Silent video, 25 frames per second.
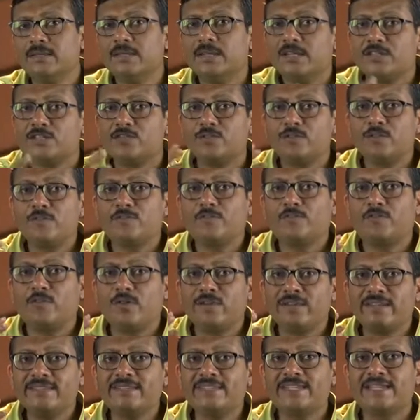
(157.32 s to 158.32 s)
So,
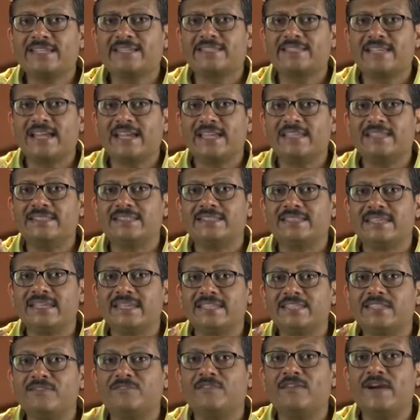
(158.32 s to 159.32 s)
forensic science
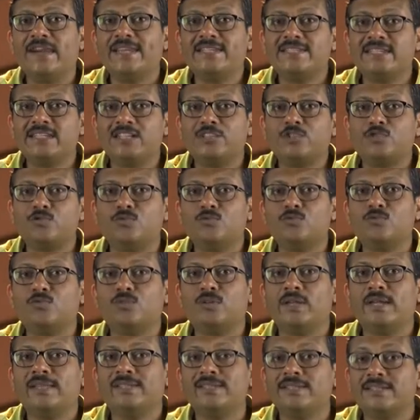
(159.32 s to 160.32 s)
is a vital tool
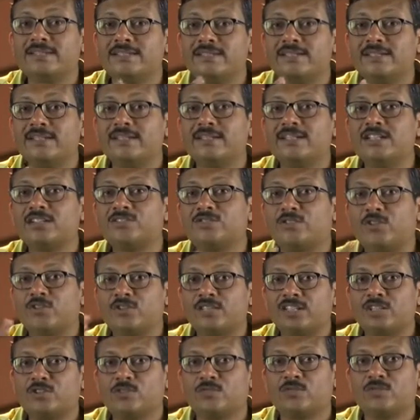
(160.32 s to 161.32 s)
in the search for
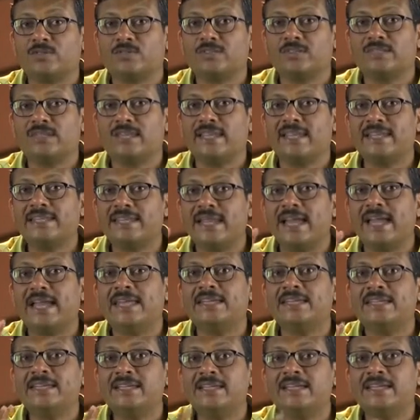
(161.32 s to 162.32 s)
the truth in
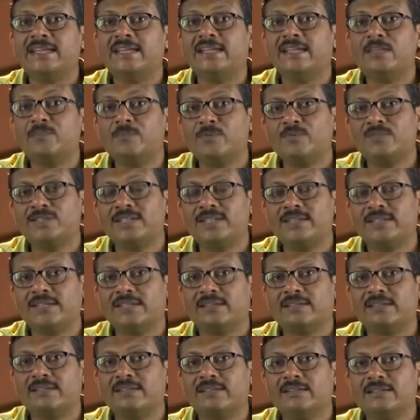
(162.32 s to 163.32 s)
any legal
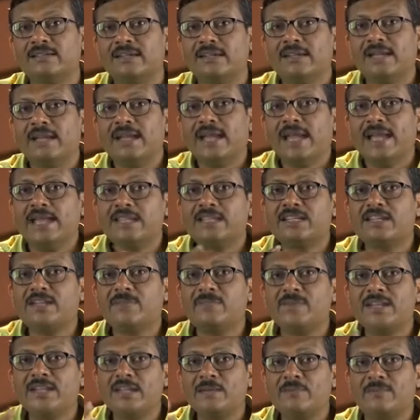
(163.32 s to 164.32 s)
proceeding. In
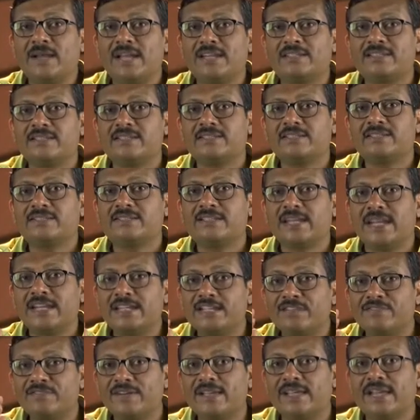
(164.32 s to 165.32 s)
criminal matters,
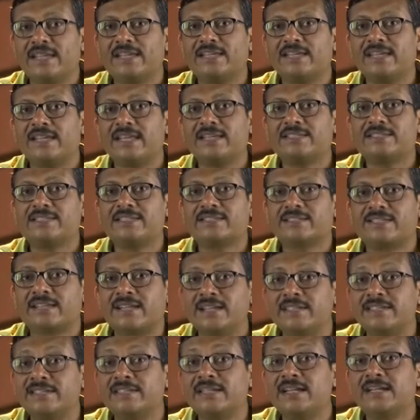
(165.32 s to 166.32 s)
scientific analysis
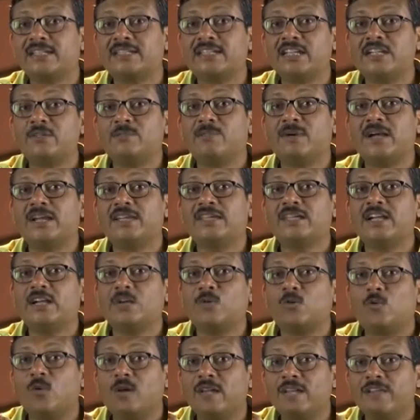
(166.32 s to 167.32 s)
conducted by a
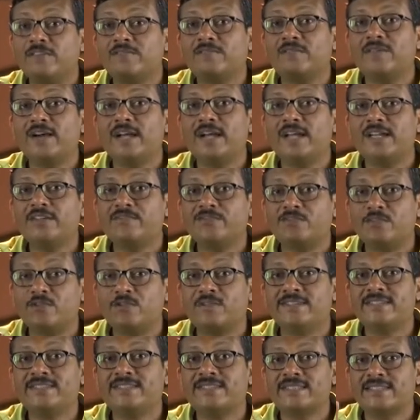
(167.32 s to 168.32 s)
qualified
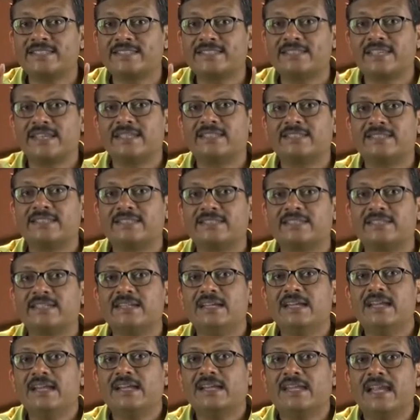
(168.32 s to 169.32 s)
forensic scientist
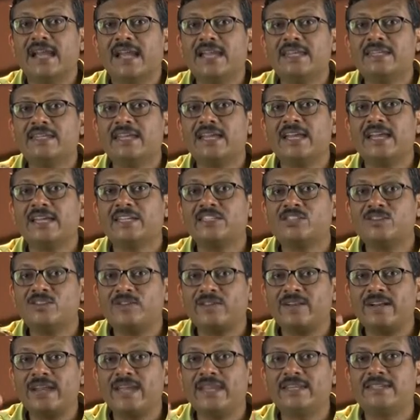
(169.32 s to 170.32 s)
can
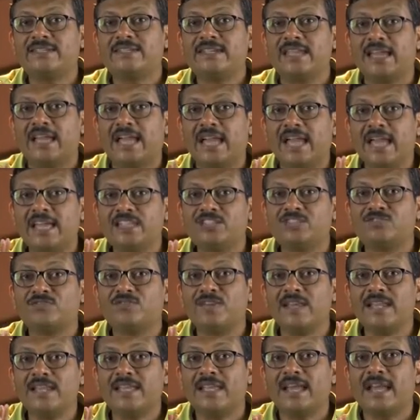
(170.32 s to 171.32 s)
exonerate as
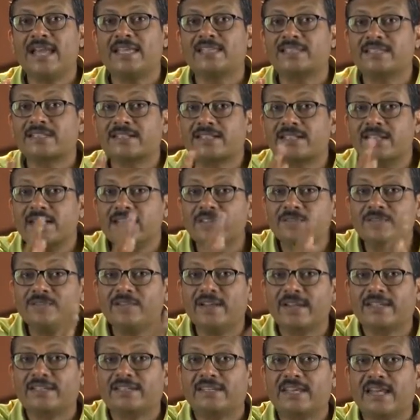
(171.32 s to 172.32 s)
well as
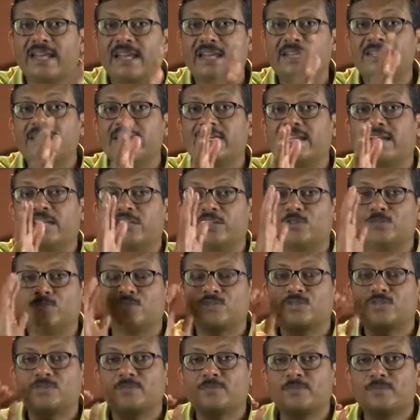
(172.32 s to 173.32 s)
convict an
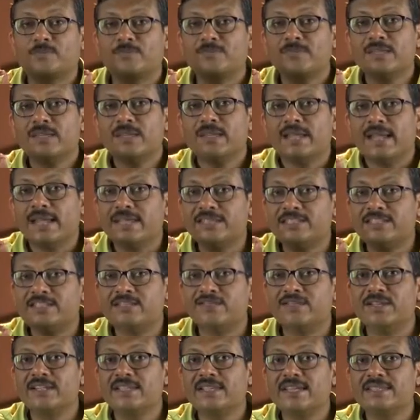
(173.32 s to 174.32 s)
accused. In
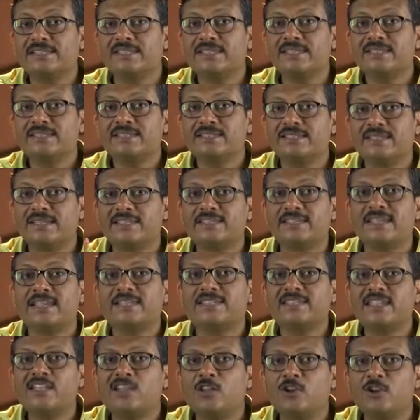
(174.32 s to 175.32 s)
civil cases, such
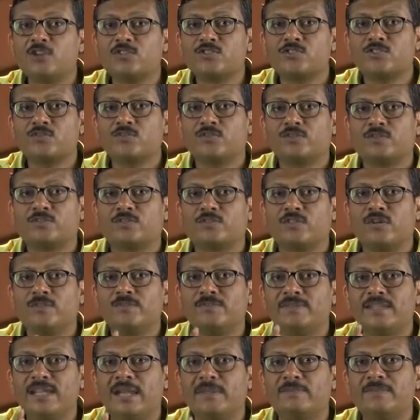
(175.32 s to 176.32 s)
as a lawsuit
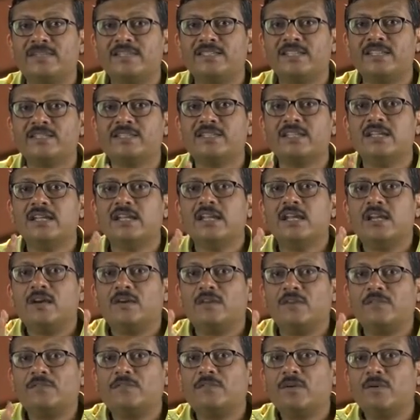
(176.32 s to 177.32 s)
from damages
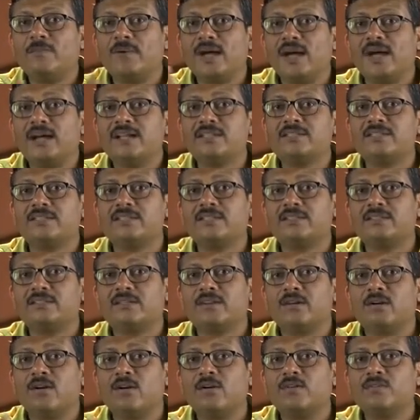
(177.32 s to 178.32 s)
from arson
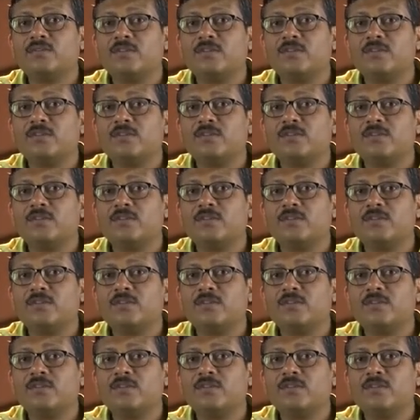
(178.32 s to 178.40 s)
or